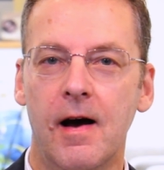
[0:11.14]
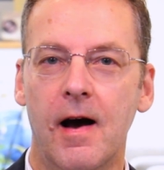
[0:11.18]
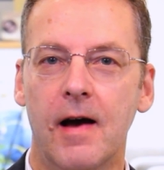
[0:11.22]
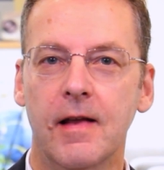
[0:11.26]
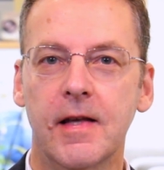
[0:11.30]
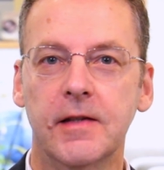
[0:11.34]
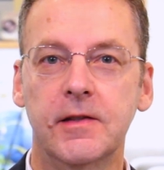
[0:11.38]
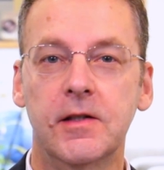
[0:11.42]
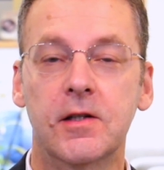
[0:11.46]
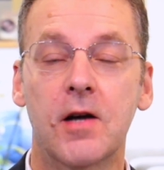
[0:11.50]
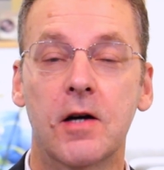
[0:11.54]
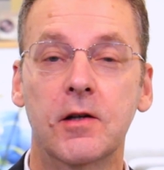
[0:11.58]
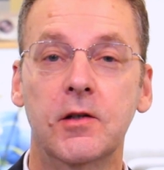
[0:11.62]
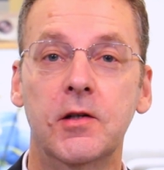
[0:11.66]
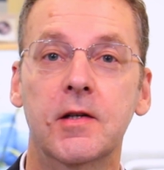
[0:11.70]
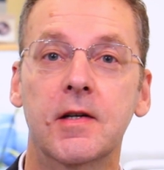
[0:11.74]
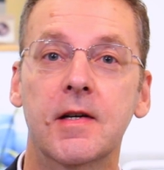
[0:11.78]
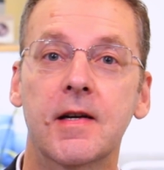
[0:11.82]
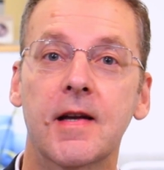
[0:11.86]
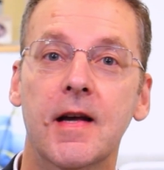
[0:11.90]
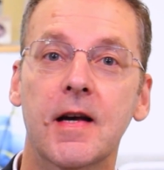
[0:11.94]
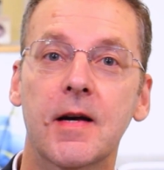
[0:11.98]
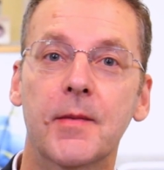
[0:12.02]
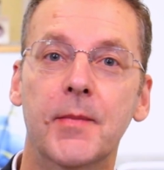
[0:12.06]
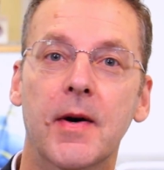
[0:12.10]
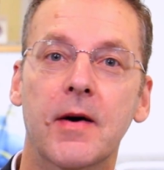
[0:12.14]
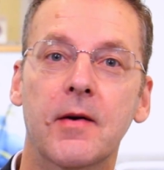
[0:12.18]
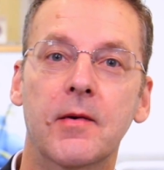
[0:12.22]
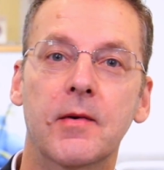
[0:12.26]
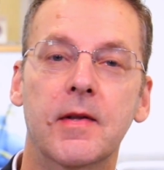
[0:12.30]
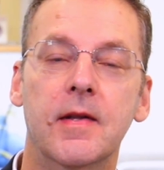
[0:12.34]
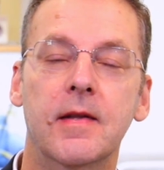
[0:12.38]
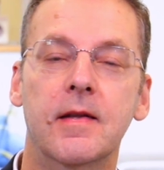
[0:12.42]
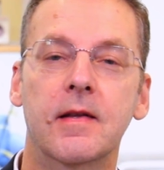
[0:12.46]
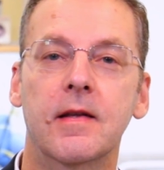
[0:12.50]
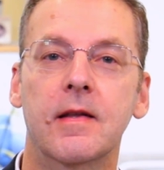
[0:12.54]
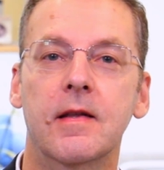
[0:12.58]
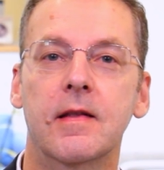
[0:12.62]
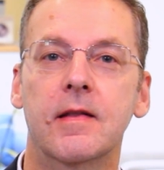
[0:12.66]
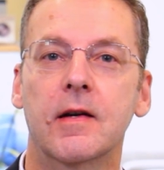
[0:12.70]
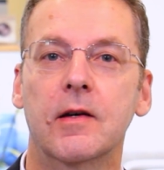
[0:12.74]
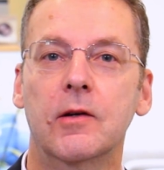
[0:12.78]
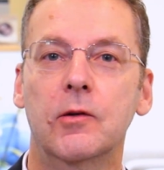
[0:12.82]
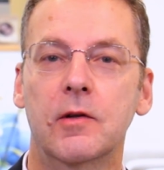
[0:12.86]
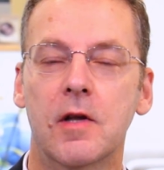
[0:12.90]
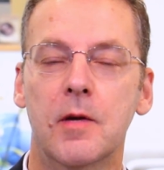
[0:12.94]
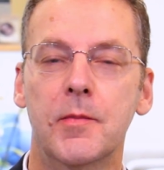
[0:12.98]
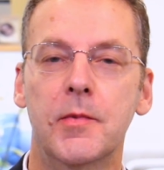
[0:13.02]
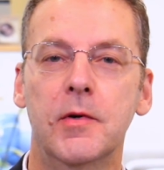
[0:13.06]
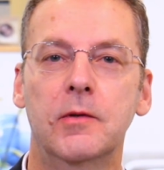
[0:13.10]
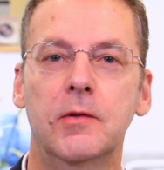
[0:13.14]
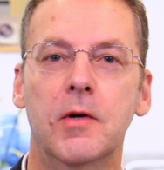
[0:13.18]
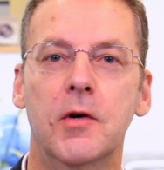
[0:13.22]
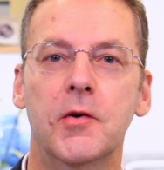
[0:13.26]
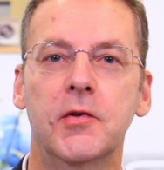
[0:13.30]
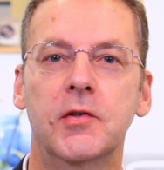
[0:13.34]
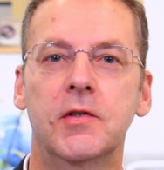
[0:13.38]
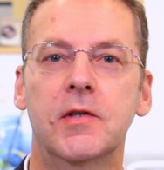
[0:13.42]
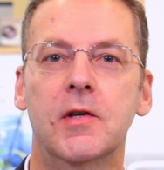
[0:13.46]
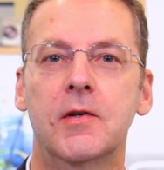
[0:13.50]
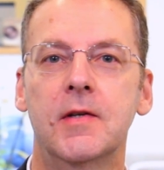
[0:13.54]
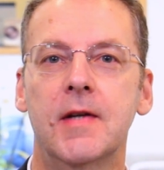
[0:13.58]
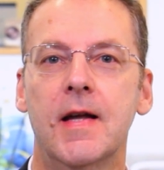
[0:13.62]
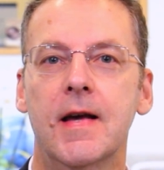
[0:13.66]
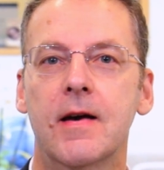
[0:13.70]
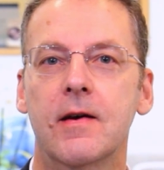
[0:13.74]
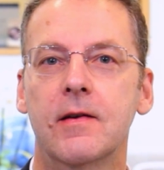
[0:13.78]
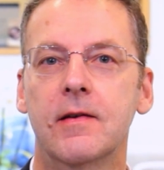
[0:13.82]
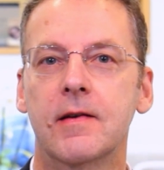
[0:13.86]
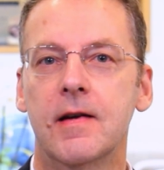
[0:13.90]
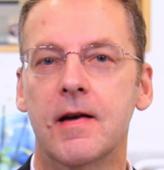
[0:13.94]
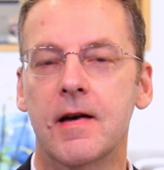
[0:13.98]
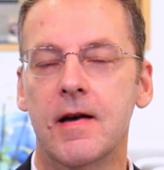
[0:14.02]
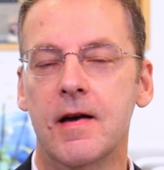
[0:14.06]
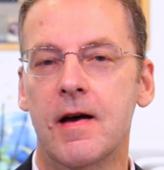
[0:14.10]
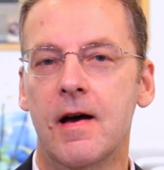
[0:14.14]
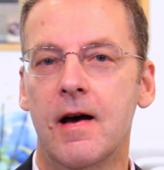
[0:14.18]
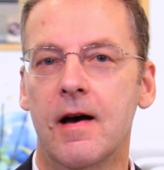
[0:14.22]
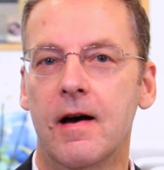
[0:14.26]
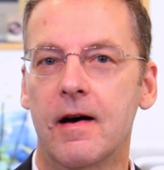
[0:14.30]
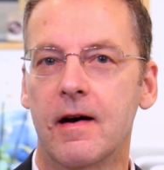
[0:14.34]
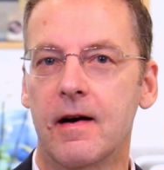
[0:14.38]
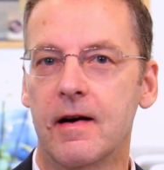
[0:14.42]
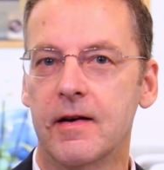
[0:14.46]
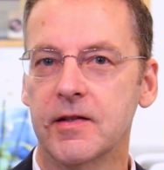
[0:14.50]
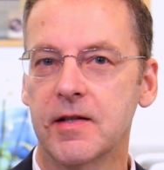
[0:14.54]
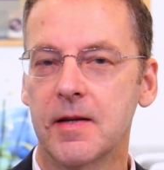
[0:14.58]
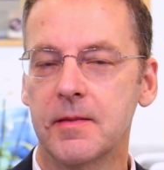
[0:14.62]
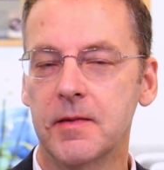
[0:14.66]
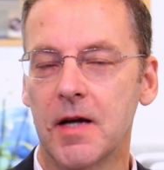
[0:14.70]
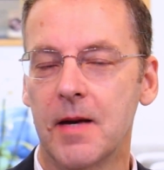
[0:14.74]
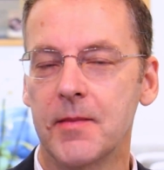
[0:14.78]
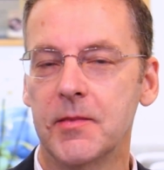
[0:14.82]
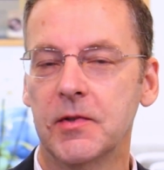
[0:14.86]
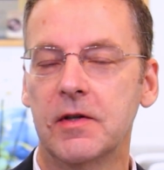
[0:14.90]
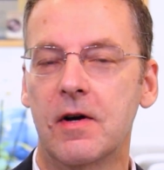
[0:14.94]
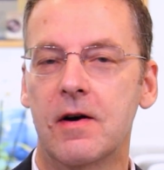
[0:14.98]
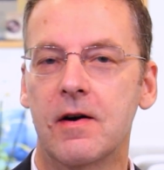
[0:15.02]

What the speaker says: I'd like to talk to you today about the global growth slowdown, sometimes